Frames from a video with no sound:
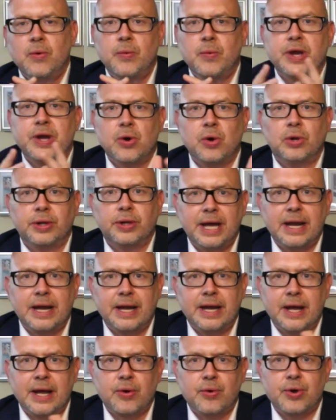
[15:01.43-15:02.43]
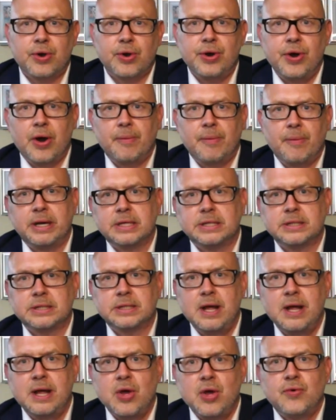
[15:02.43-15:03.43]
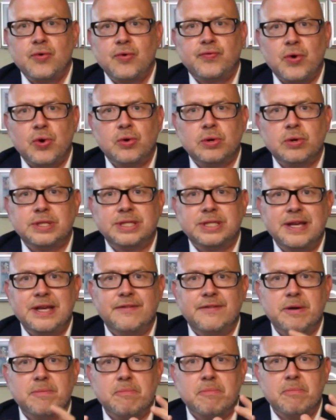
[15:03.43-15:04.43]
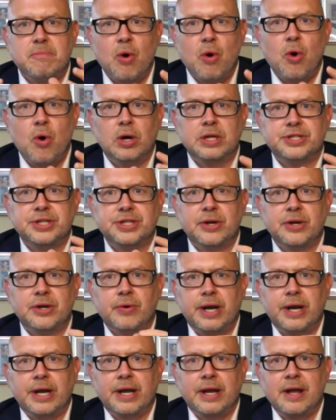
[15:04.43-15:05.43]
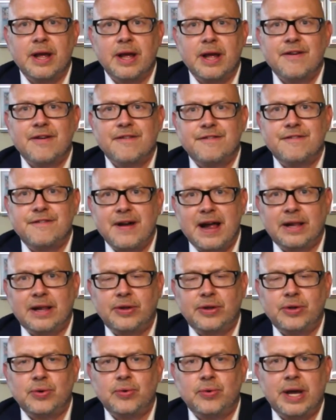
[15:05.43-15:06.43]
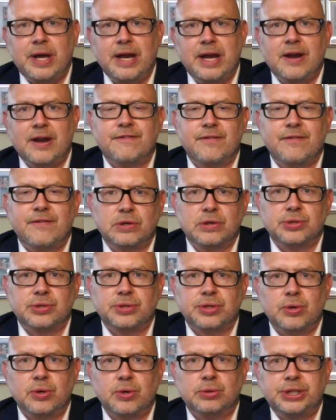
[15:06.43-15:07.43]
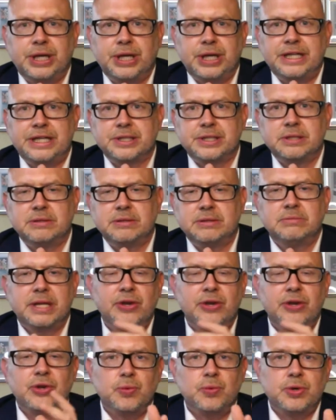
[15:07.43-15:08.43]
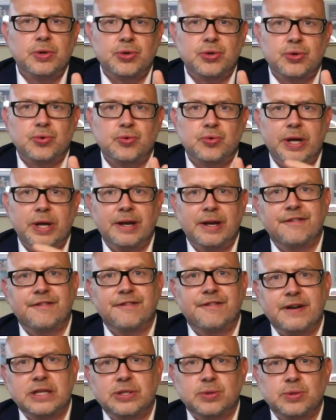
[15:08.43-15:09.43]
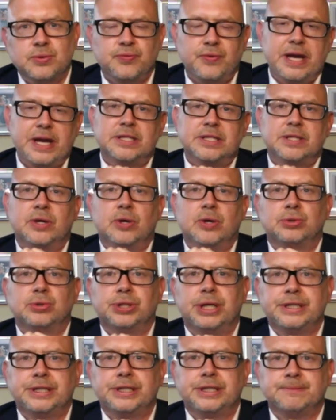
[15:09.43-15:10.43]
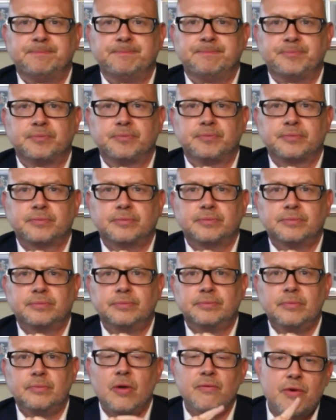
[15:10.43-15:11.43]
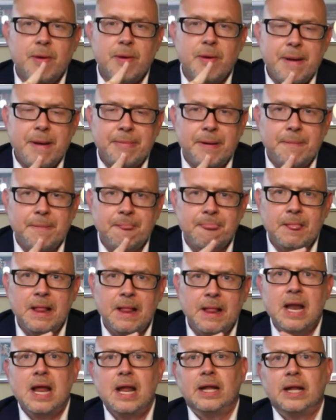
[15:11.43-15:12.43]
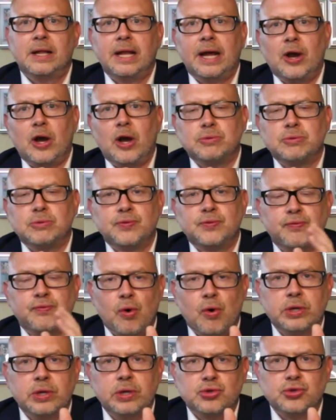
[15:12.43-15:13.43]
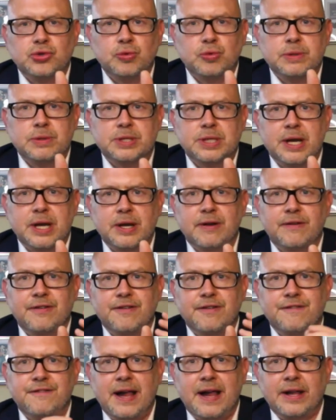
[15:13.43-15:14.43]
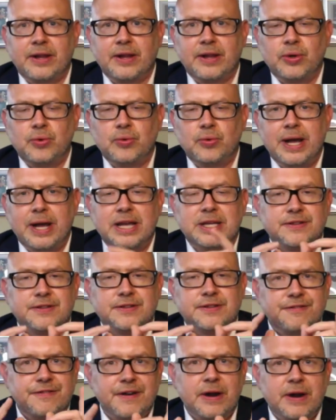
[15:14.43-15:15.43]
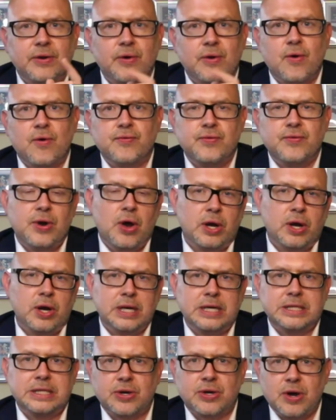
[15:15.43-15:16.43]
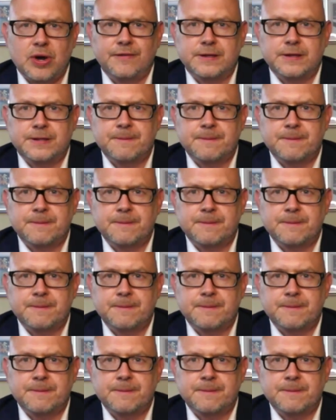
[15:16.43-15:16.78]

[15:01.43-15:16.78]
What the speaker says: call that necroeconomics, focus even more on generating value in a virtual negotiation than you would do in a face-to-face negotiation. Remember that up to 42% of the value is very often undiscovered.